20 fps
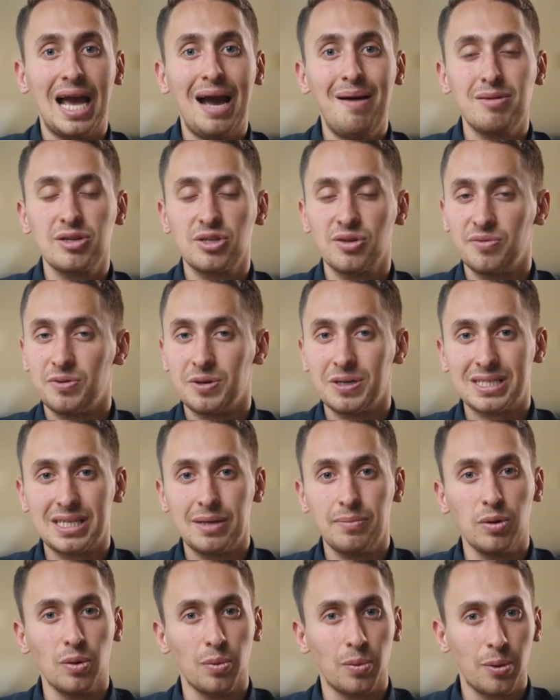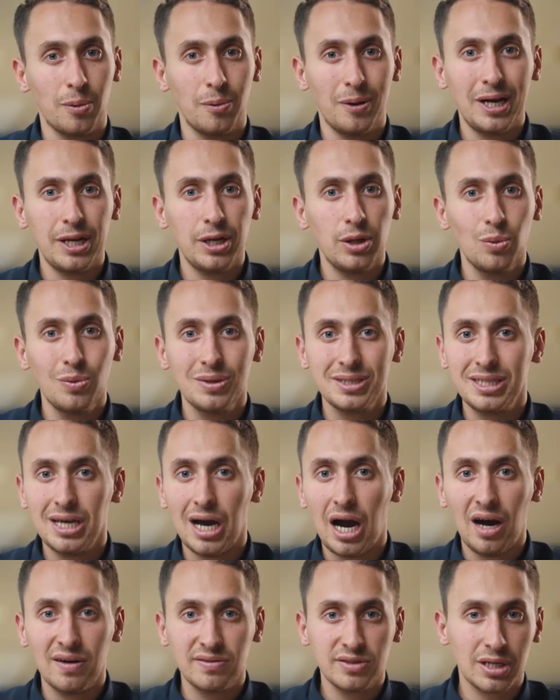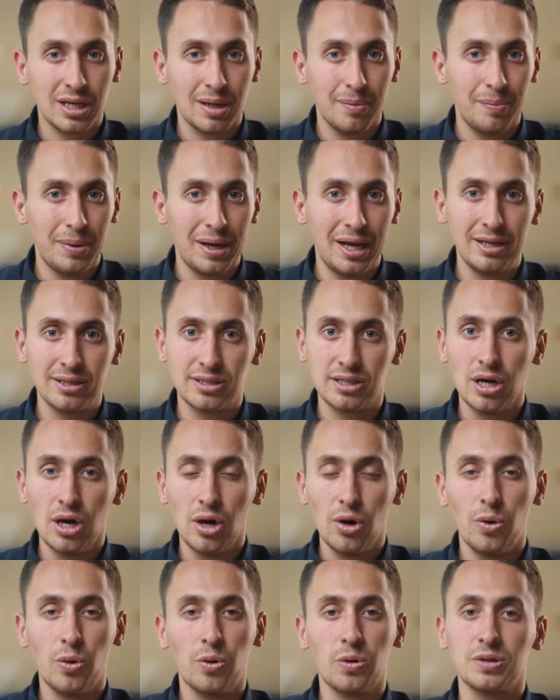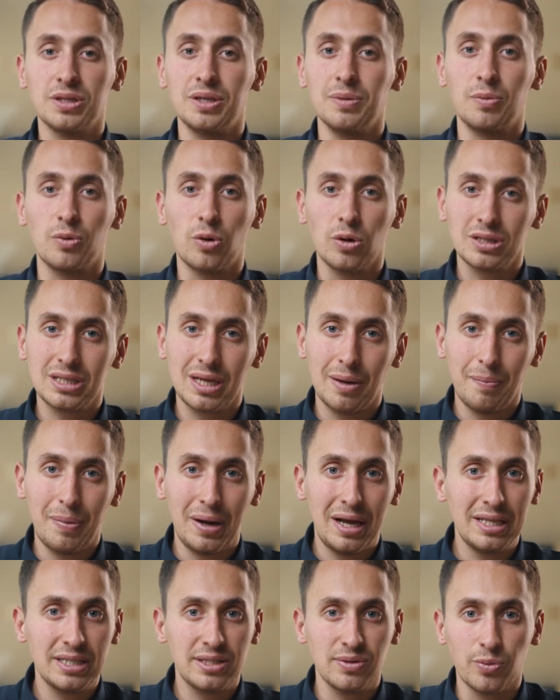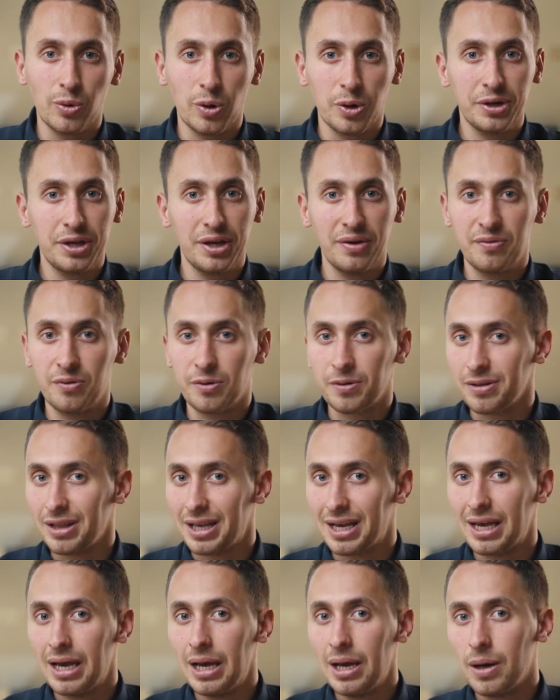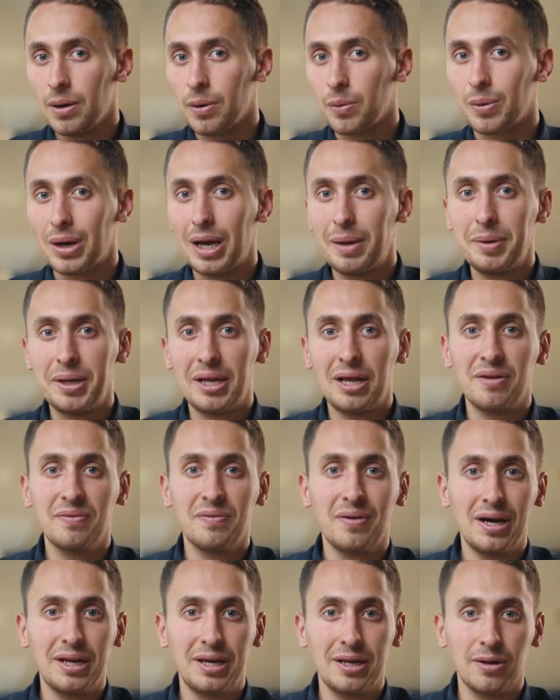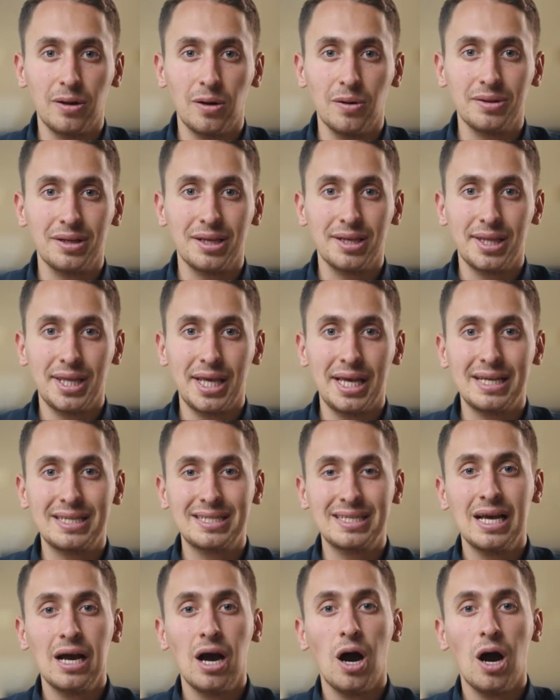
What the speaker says: Amazon, for example, provide you with the after campaigns or the broad campaigns, wording for grabbing and finding all the things.